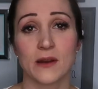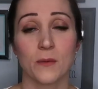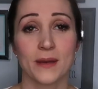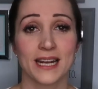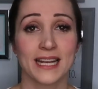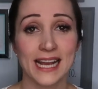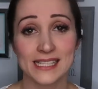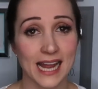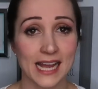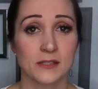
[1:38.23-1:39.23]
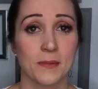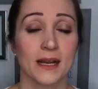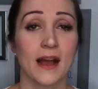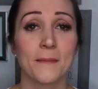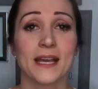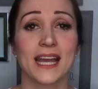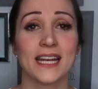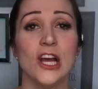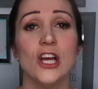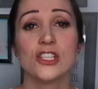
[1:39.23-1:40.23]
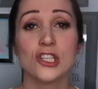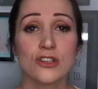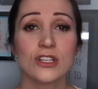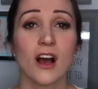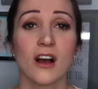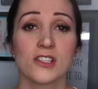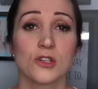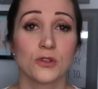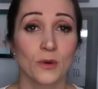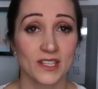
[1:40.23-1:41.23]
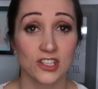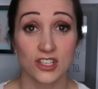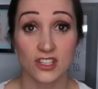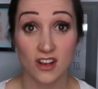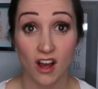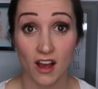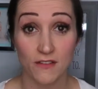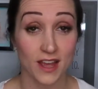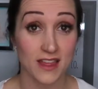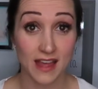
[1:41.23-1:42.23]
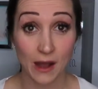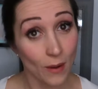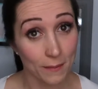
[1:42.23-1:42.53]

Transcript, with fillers: there will be a guest expert coming in so you can ask your questions live in that